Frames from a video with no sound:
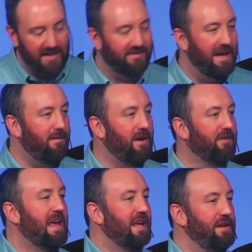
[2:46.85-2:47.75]
He has given
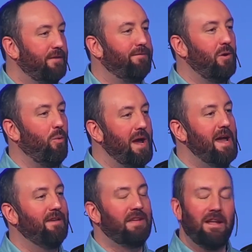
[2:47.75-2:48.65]
us different
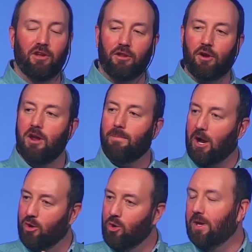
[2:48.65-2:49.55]
ways to learn
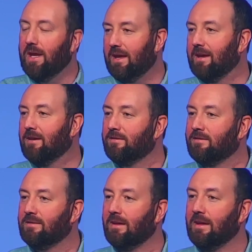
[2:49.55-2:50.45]
about who He
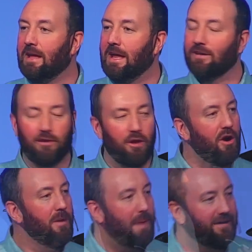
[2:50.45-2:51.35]
is, to
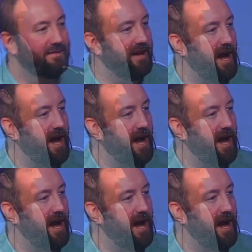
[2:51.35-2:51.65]
learn about the